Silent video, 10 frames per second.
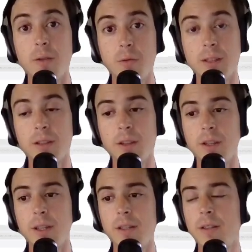
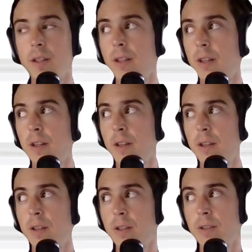recently?
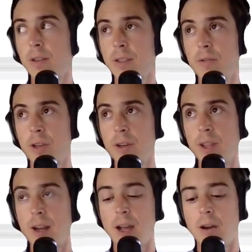So let's figure
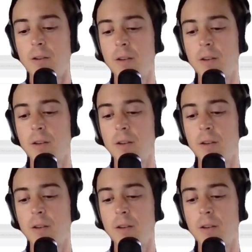that out.